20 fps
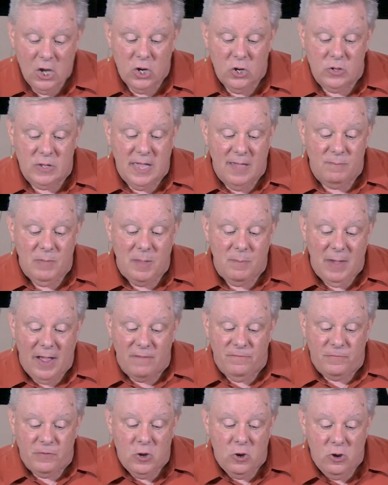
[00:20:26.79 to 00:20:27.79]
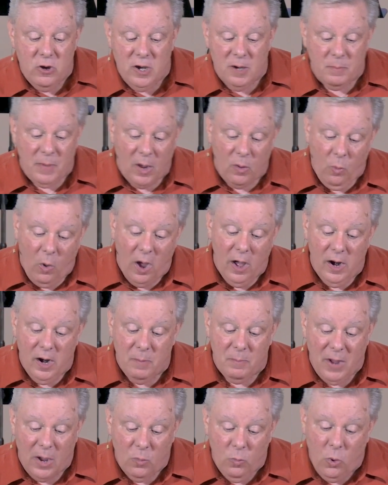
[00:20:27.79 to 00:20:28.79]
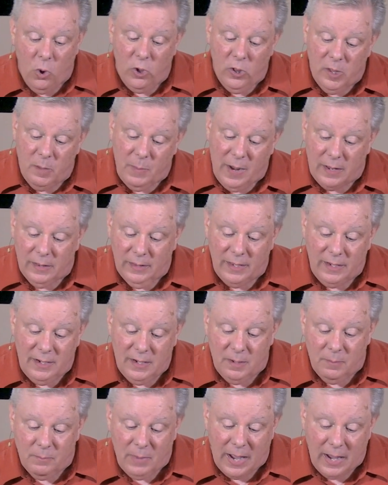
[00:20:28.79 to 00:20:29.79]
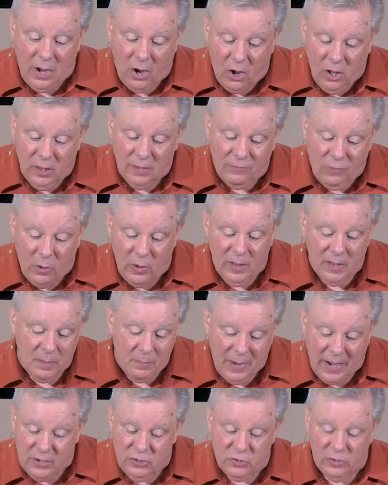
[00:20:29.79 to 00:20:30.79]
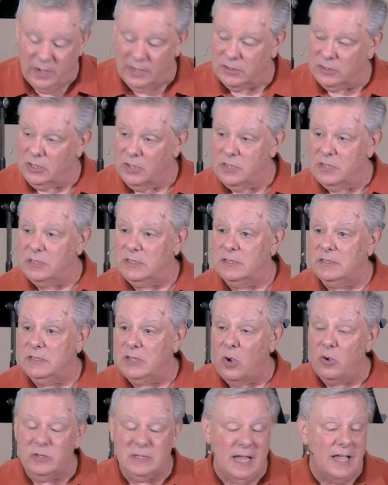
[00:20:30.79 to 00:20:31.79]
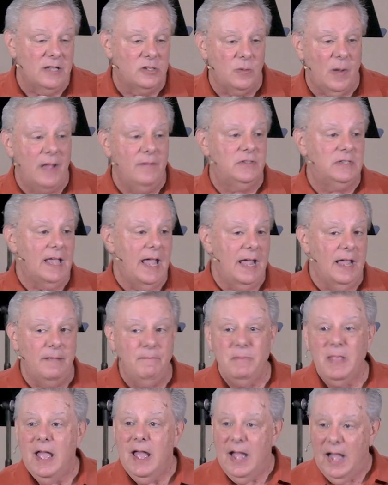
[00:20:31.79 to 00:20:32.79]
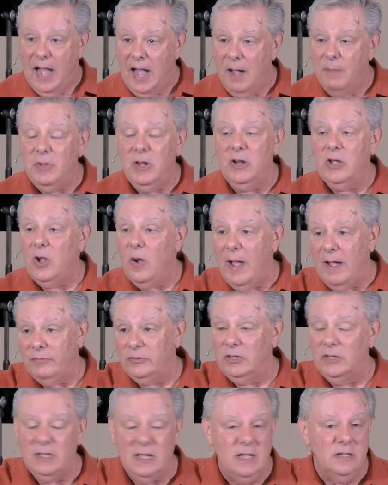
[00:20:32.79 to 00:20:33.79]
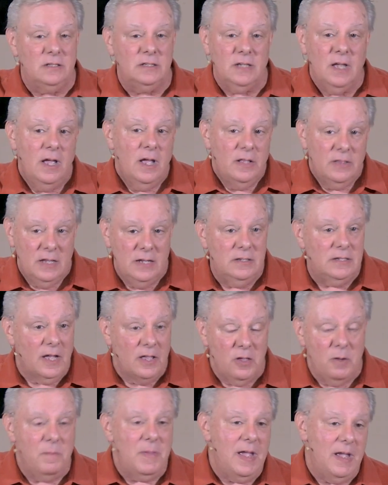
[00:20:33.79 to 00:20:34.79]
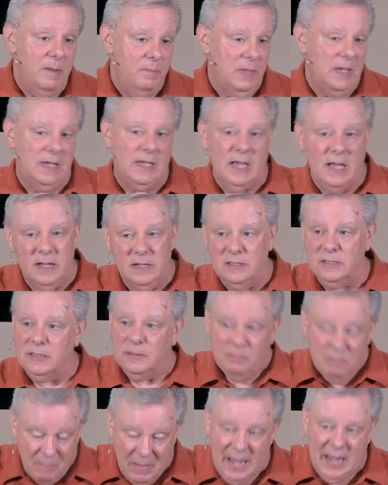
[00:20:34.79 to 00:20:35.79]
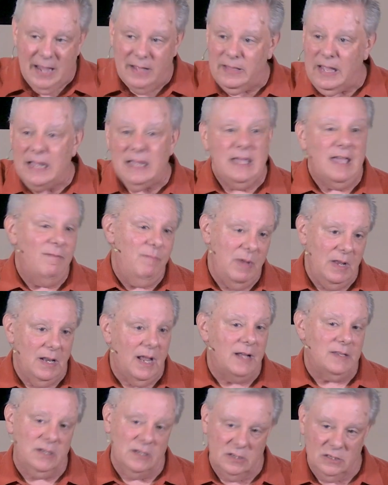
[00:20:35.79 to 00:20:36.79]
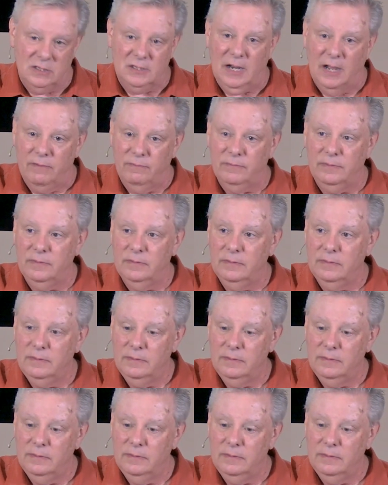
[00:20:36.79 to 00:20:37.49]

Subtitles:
who give me my food and my water, my wool and my linen and my olive oil and my drink. So this is Hosea's wife saying, I'm going to go after these other men because, man, they give me lots of stuff.